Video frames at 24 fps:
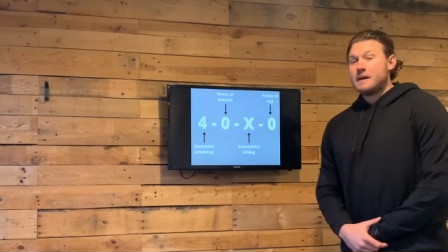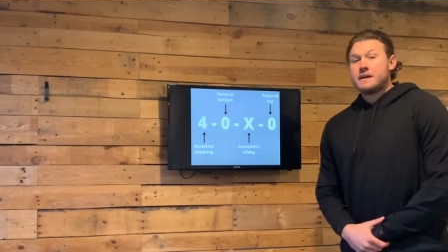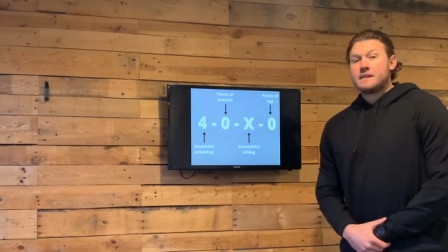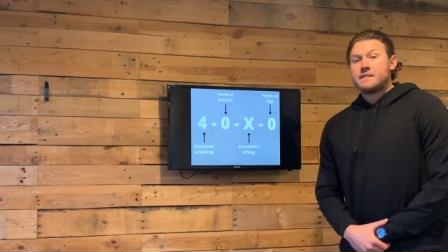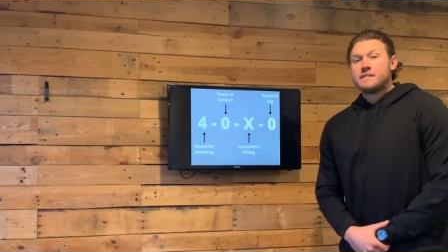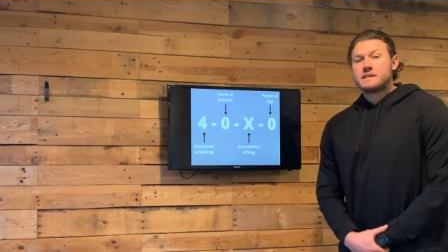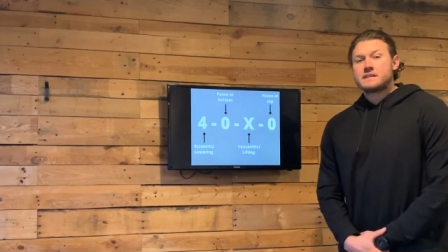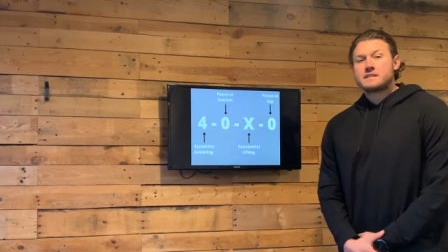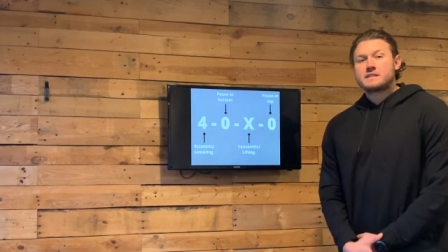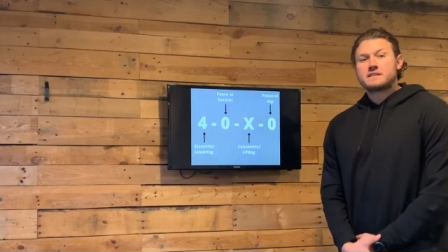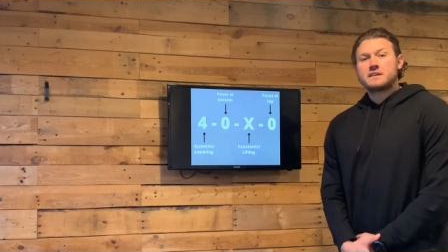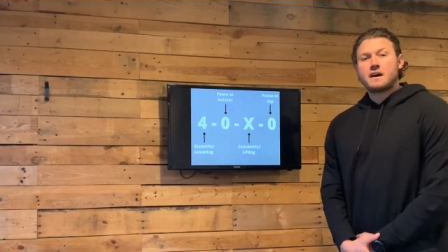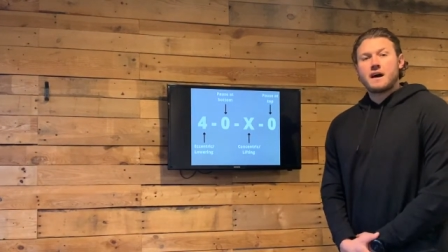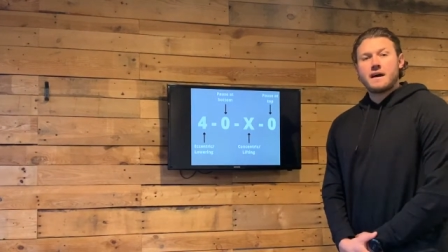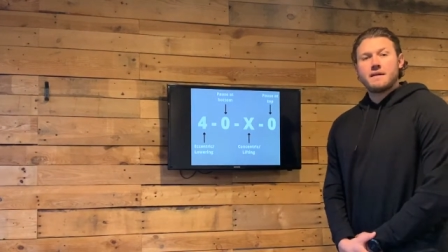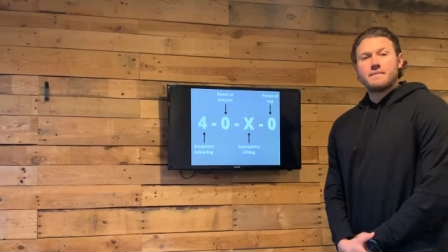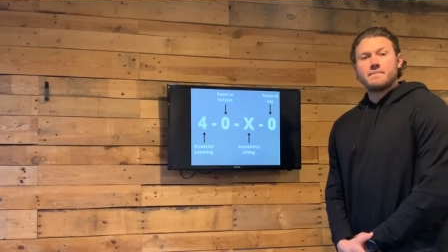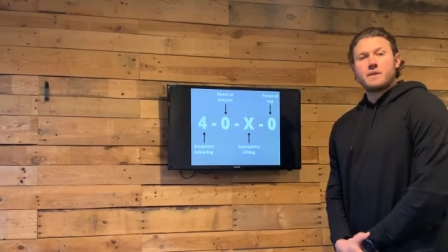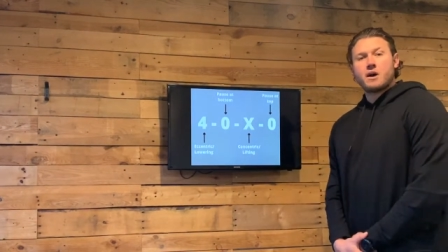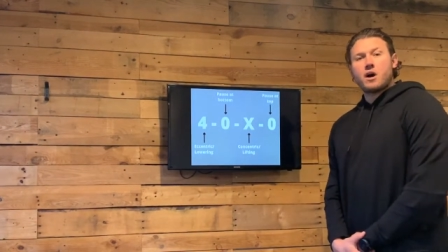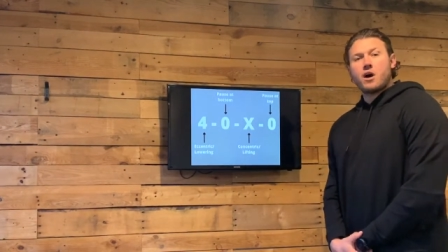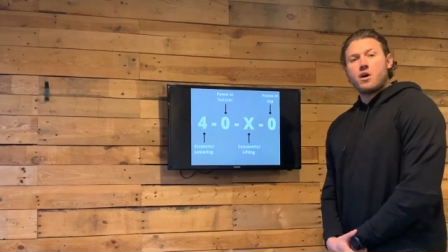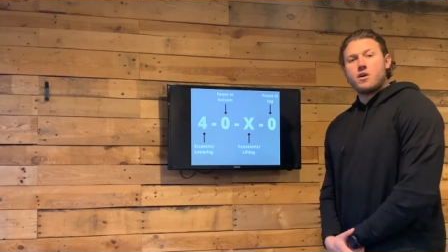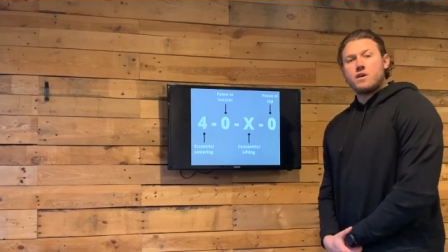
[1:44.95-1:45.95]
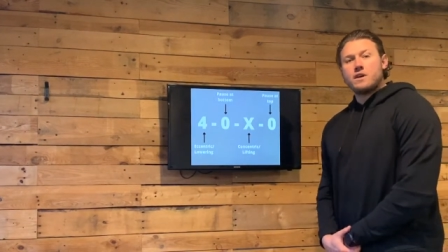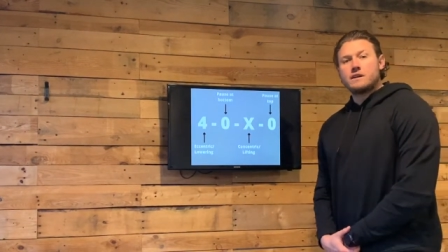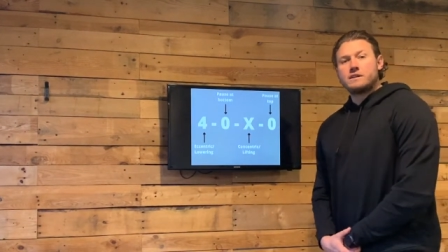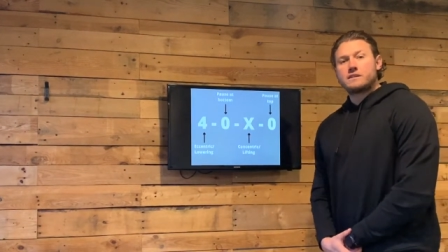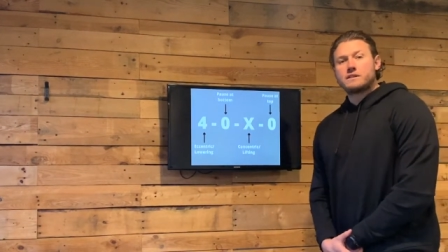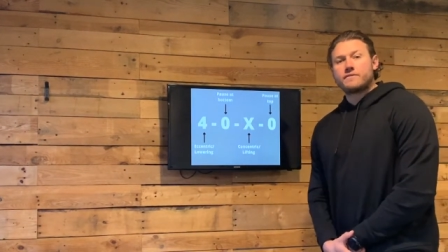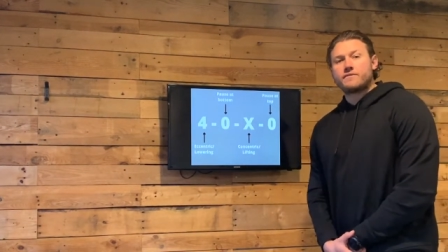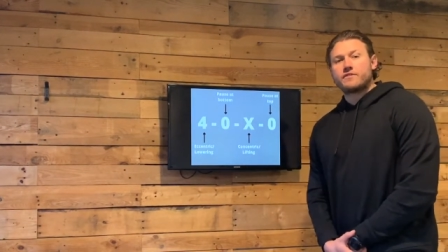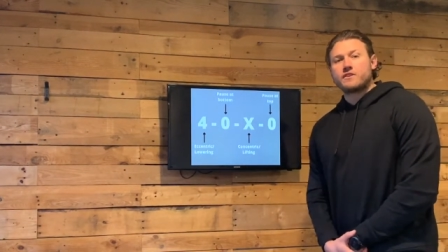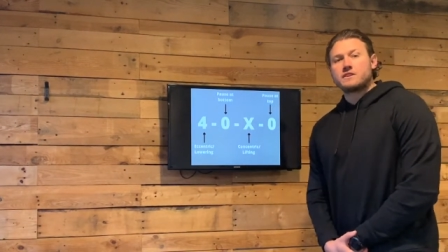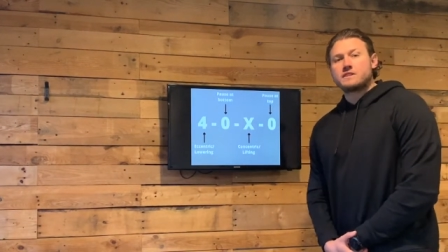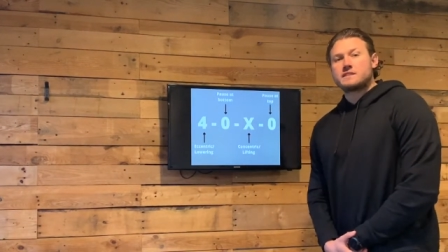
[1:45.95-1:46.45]
This time, the only
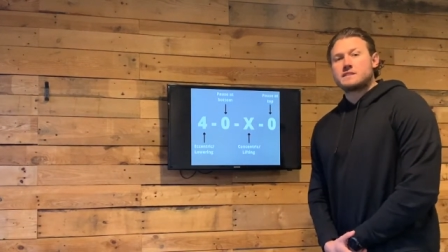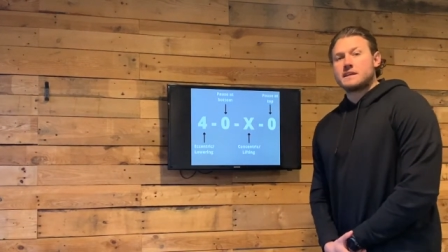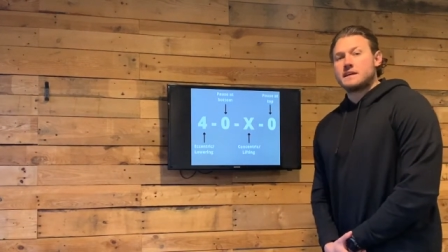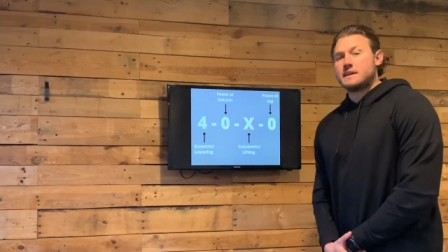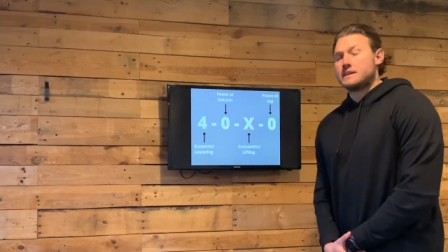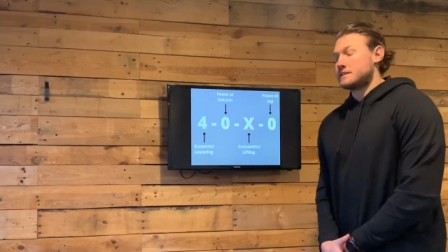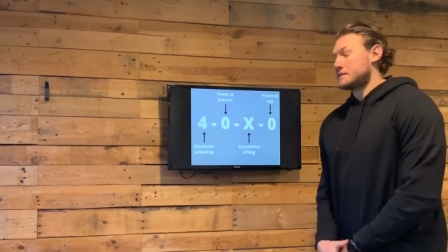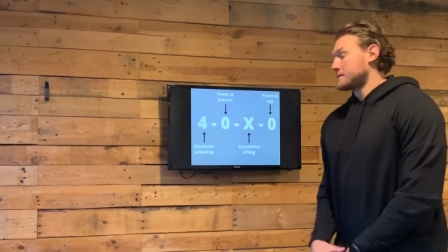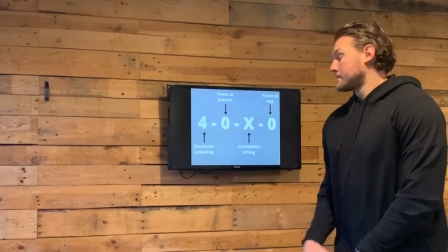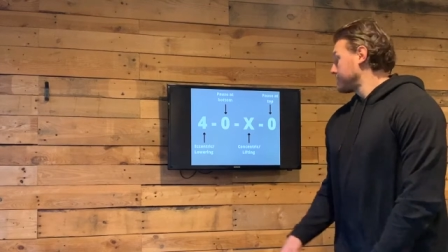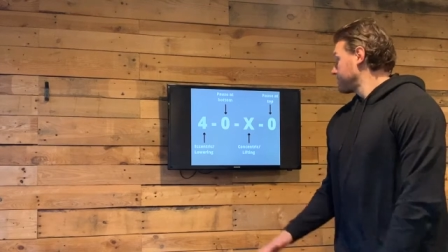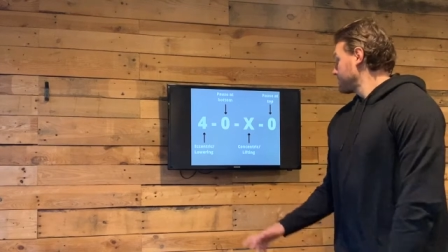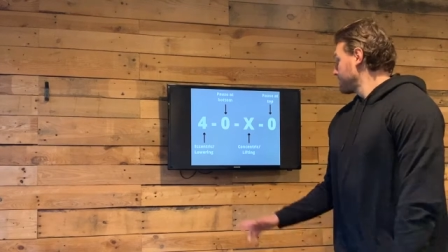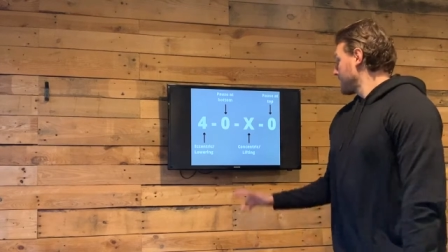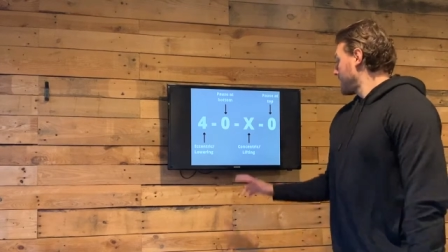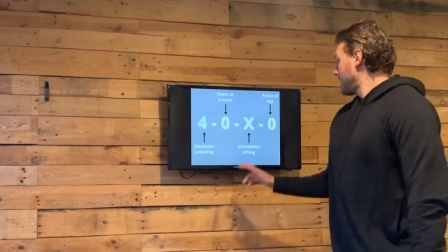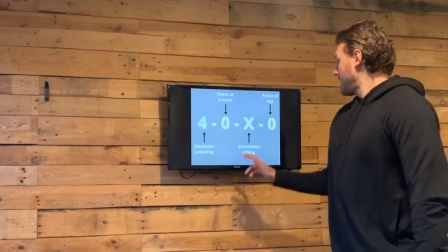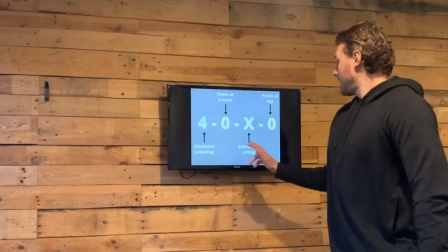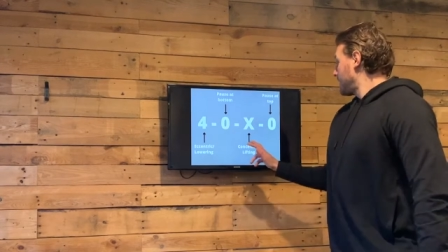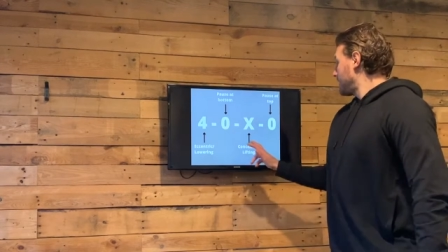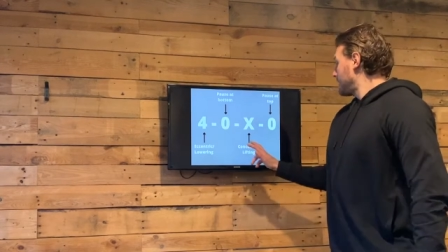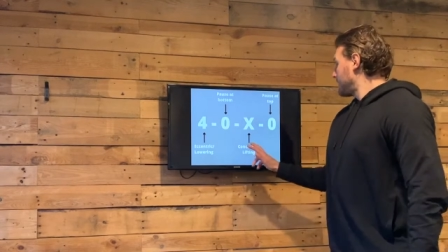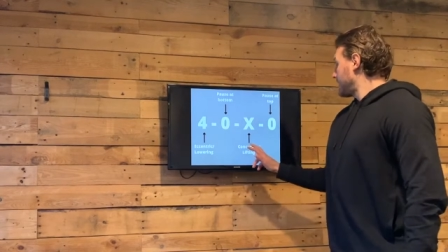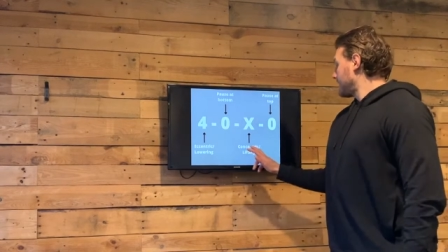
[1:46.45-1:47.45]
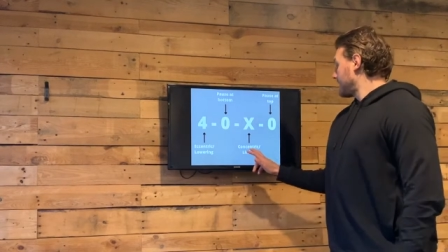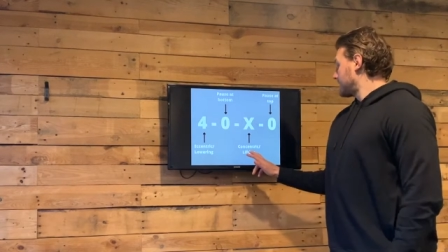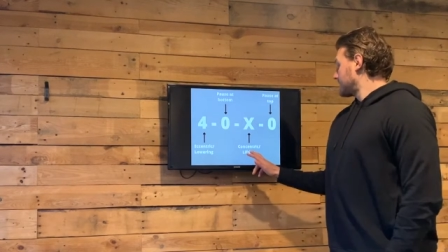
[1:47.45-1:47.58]
difference is the